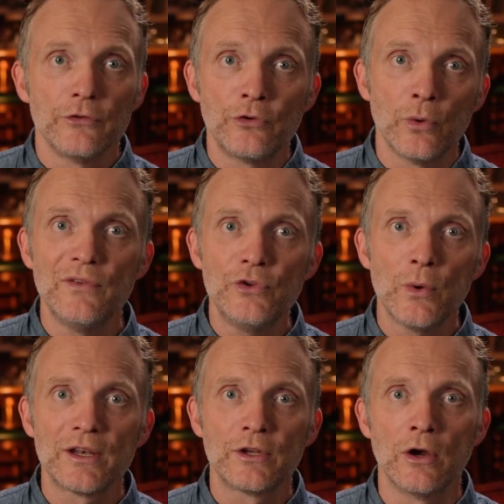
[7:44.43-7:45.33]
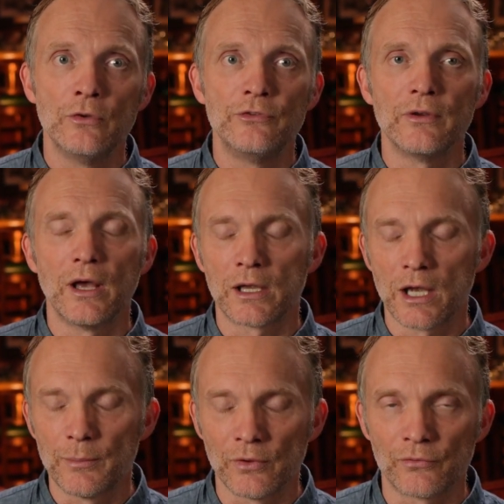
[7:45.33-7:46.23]
So if you add codes, a
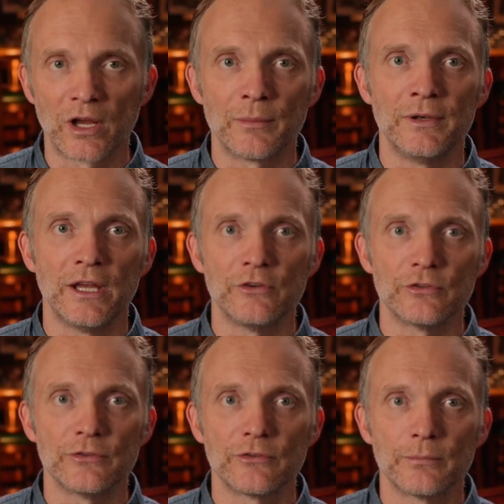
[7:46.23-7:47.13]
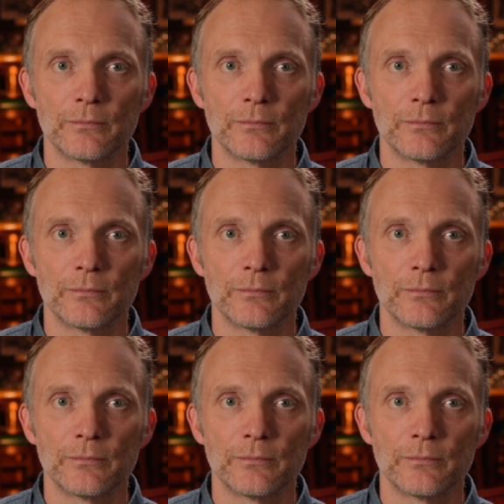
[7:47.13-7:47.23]
couple of recommendations.